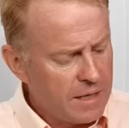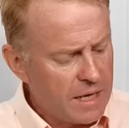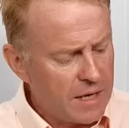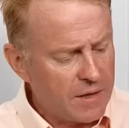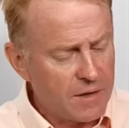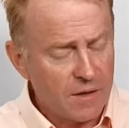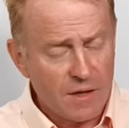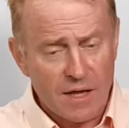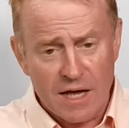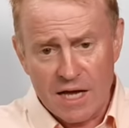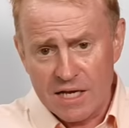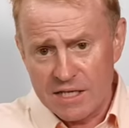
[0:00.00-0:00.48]

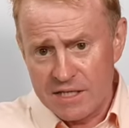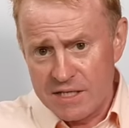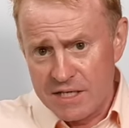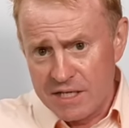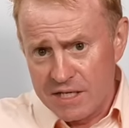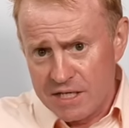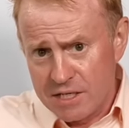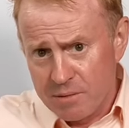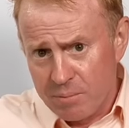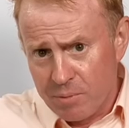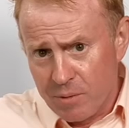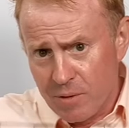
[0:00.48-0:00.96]
Now the last
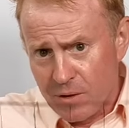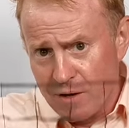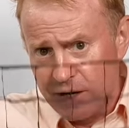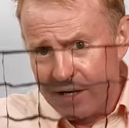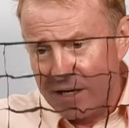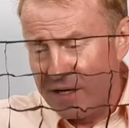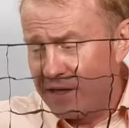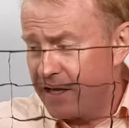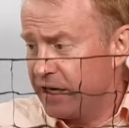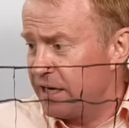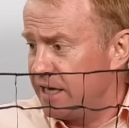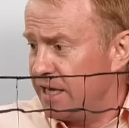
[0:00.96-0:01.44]
thing
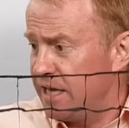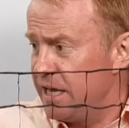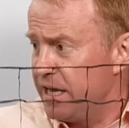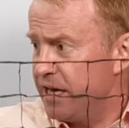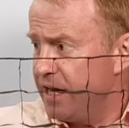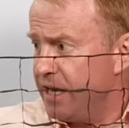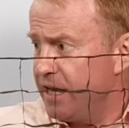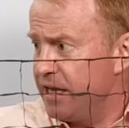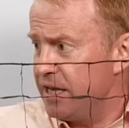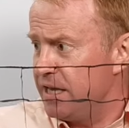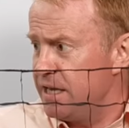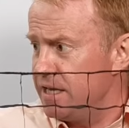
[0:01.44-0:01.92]
supplied in the
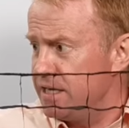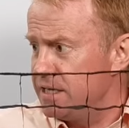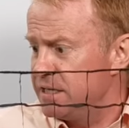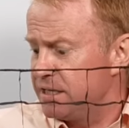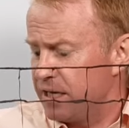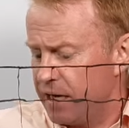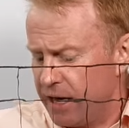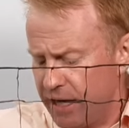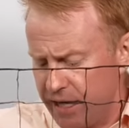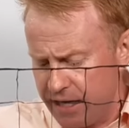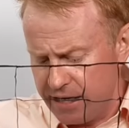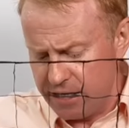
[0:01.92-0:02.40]
kit
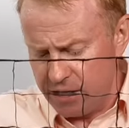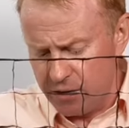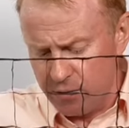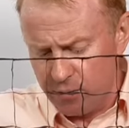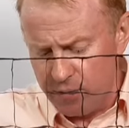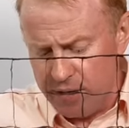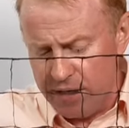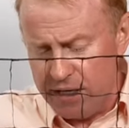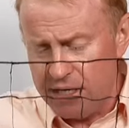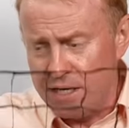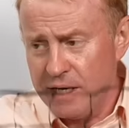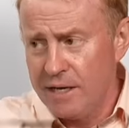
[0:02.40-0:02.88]
is a
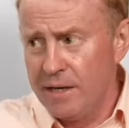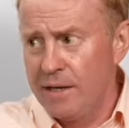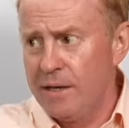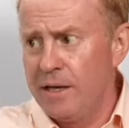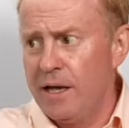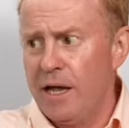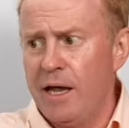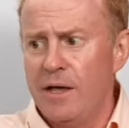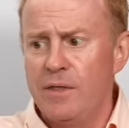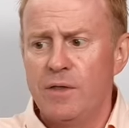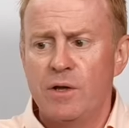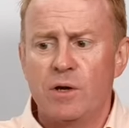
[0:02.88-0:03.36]
grid
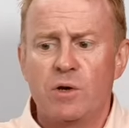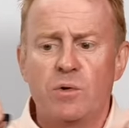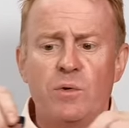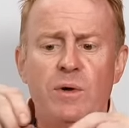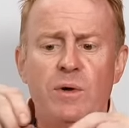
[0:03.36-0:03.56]
and the